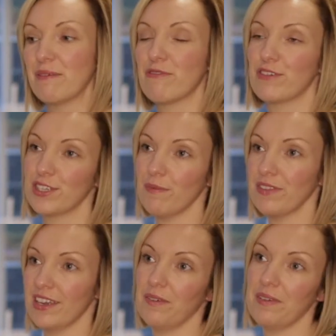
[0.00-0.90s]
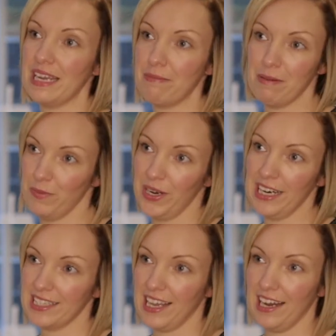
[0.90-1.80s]
For something a wee bit more
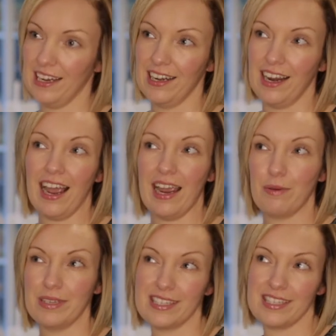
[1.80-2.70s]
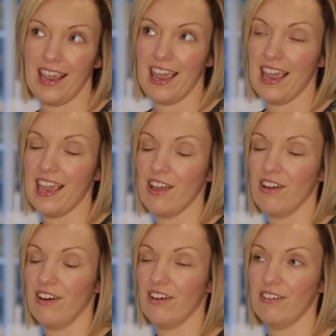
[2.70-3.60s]
exciting, I would say
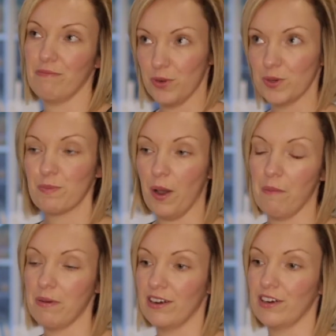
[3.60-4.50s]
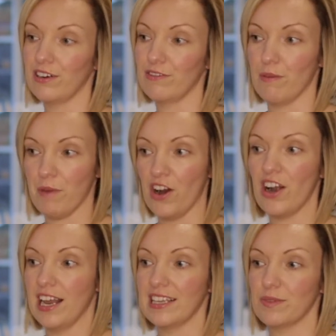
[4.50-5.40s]
most popular from
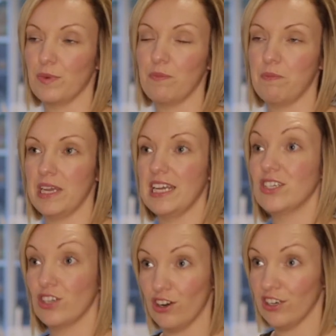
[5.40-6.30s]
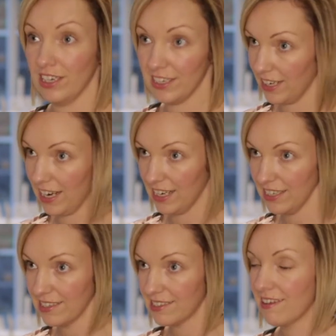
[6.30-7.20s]
our list would be chocolate
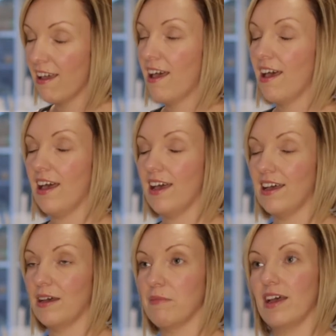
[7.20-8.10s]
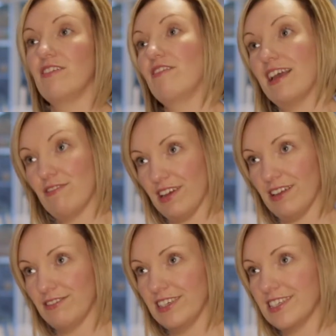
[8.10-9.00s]
Guinness and red
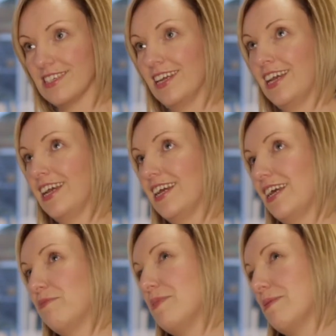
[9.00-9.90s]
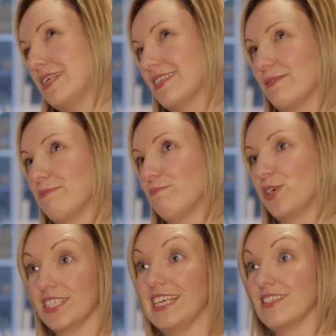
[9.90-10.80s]
velvet, and maybe some
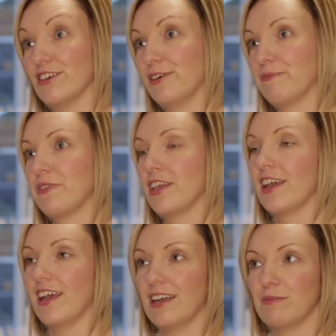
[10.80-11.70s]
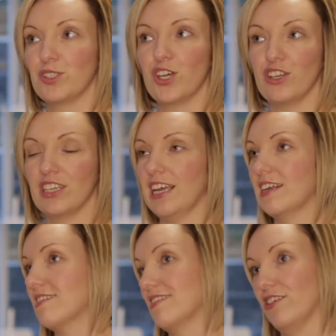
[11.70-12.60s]
Malteser. Chocolate
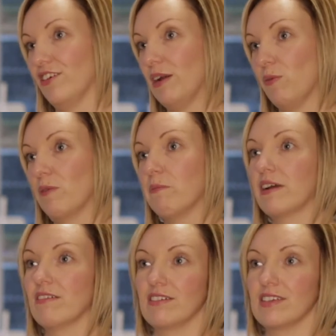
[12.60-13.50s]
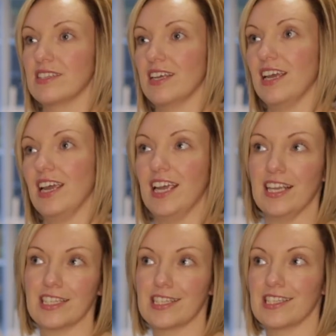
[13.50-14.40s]
Guinness is a great one because
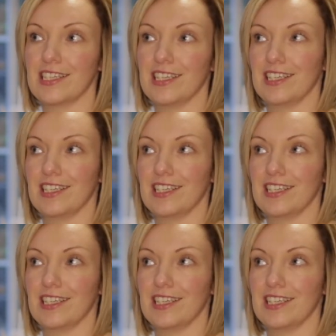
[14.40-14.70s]
it's